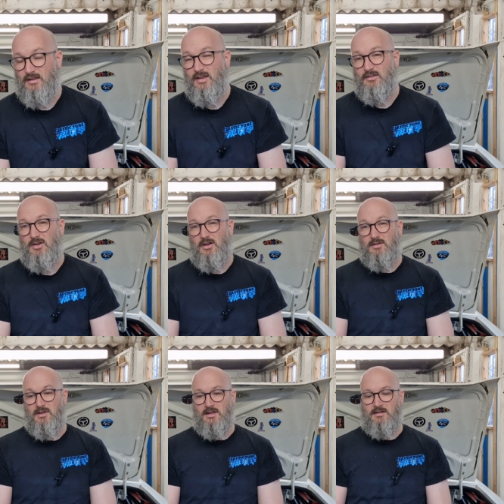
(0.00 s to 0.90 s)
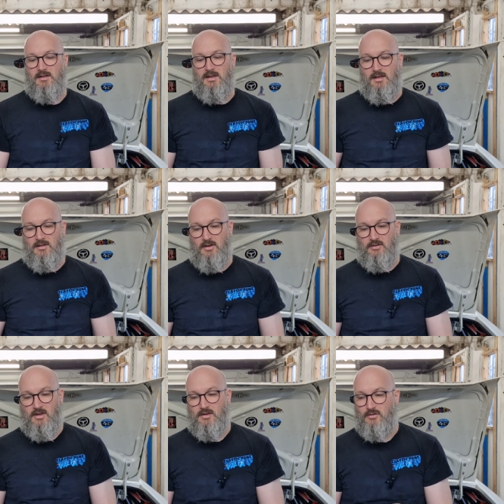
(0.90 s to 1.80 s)
And that's kind of it. Like
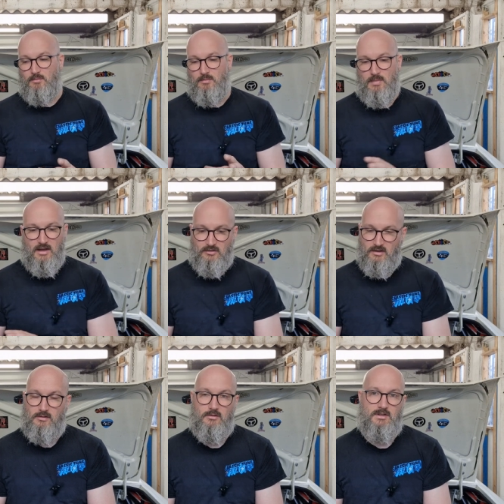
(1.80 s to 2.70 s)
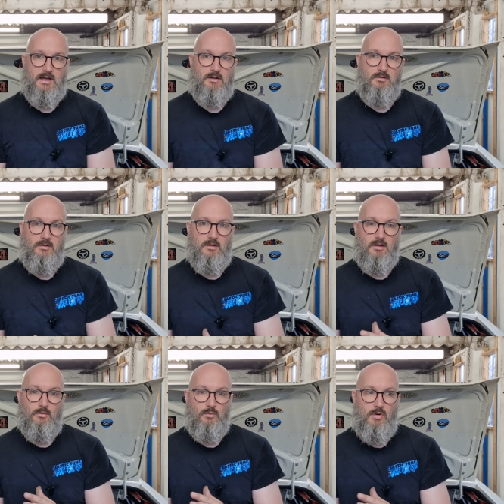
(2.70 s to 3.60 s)
I say, it's a basic look down
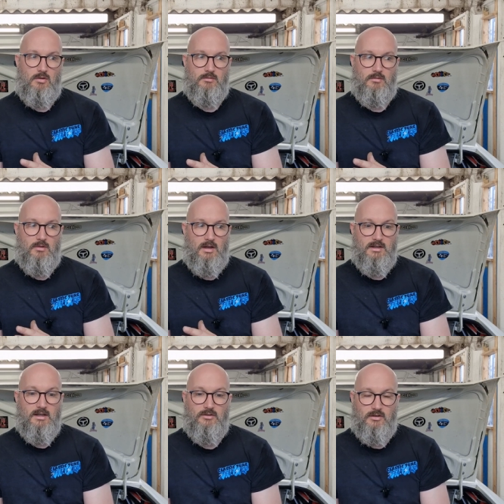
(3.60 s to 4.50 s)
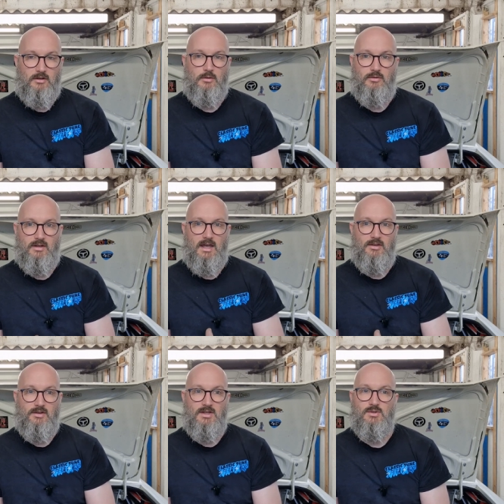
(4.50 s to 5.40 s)
at what I need to do to get
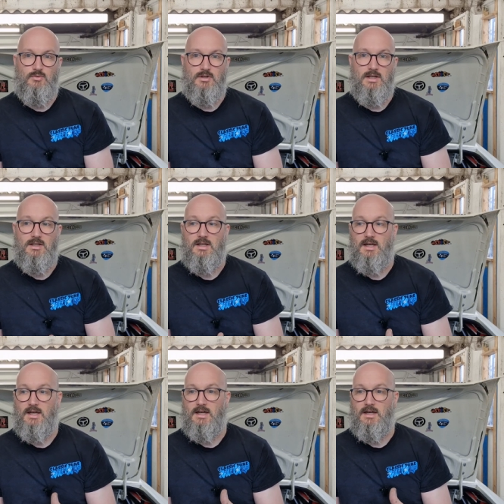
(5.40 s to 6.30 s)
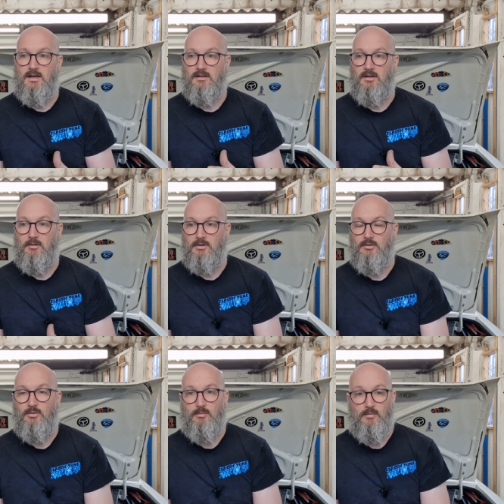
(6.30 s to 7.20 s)
this engine running. And I'm
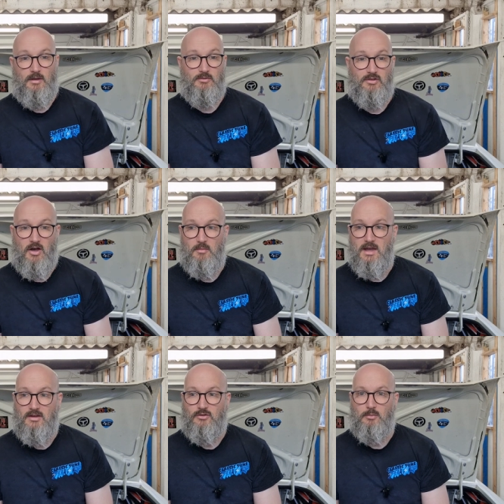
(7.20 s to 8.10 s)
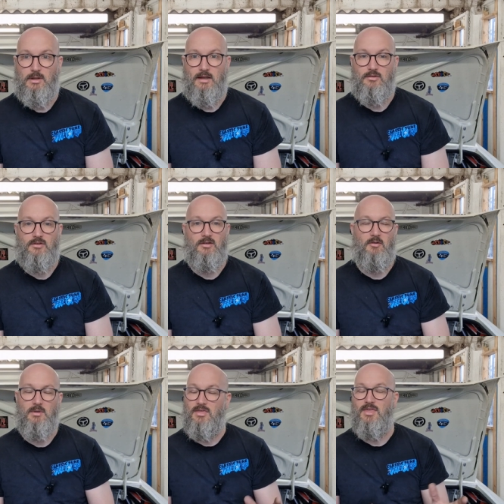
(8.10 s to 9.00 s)
going to start making some plans.
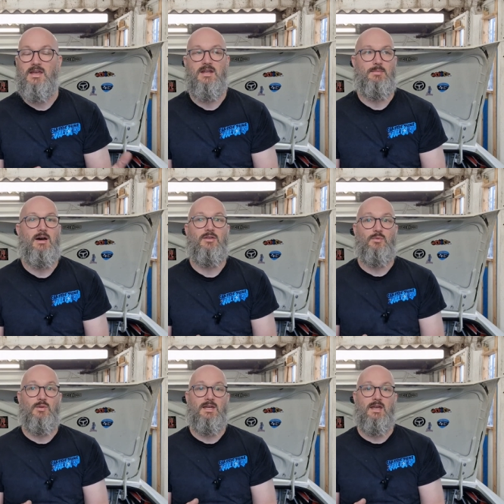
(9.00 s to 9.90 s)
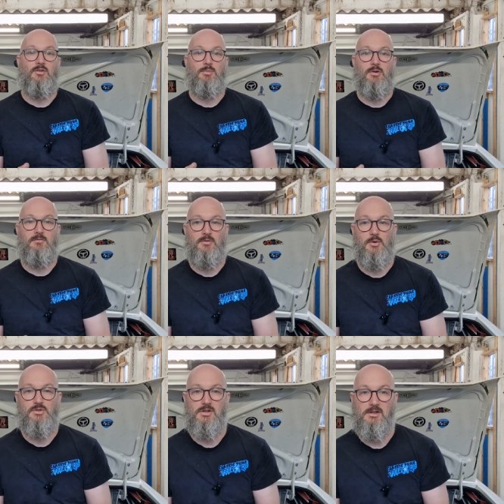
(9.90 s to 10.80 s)
I've been thinking about this for years, but
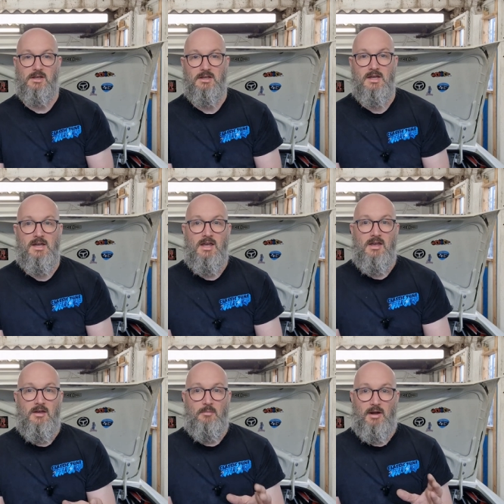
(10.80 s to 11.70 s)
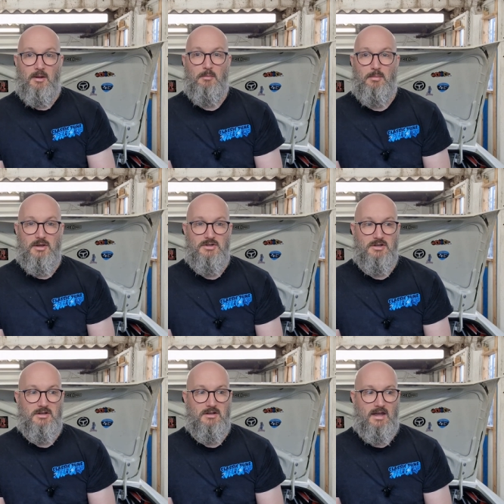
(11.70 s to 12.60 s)
unfortunately, my
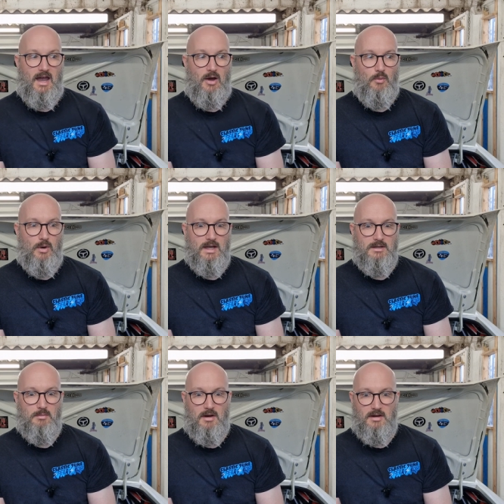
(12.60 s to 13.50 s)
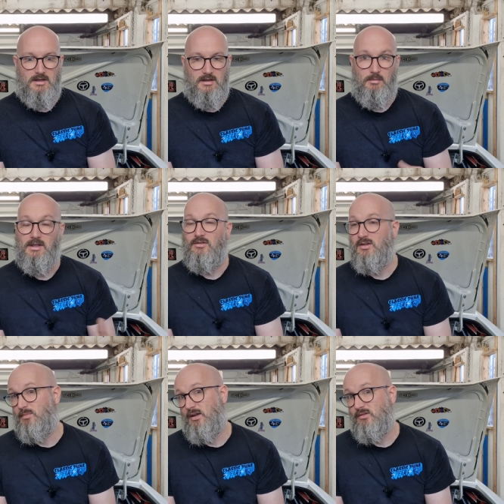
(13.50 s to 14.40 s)
ambition outweighed my
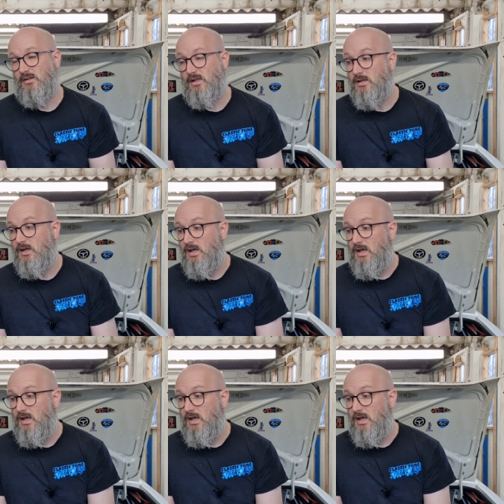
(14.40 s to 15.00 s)
ability basically.